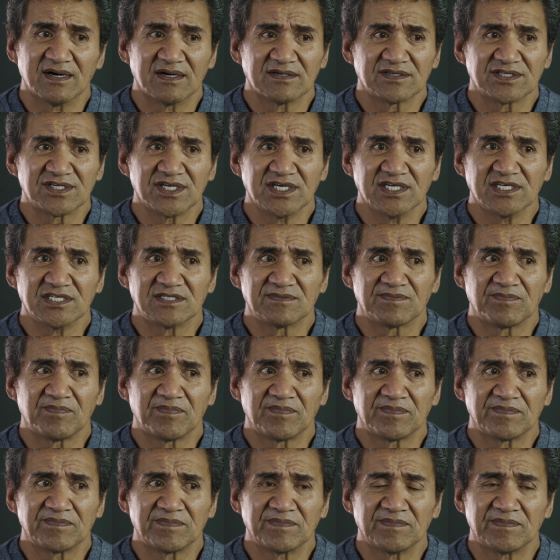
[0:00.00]
She's
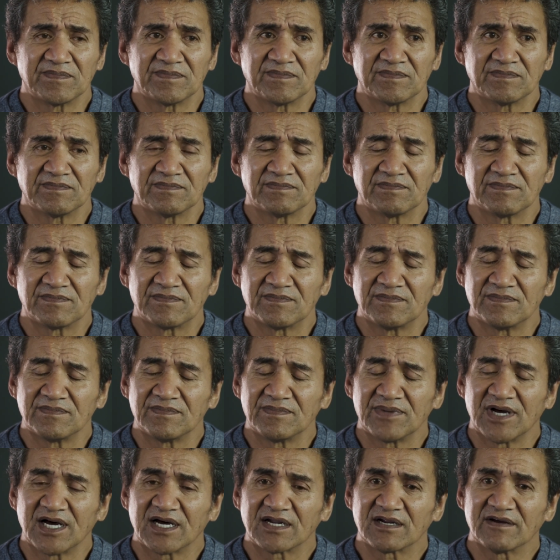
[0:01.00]

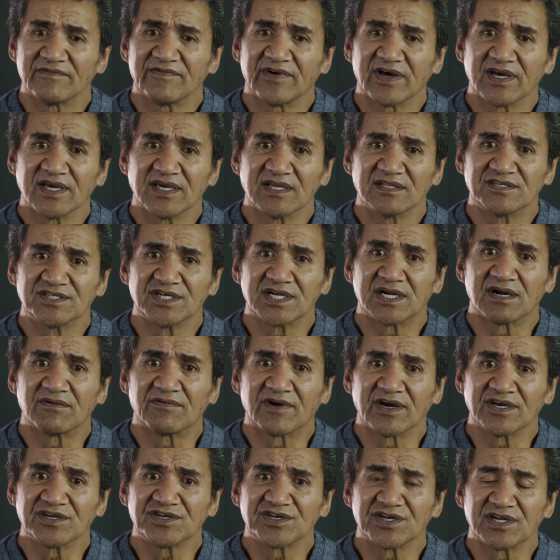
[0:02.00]
part of a
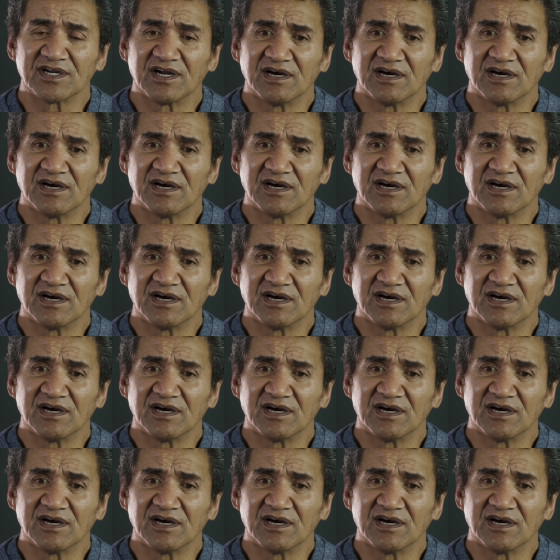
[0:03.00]
generation,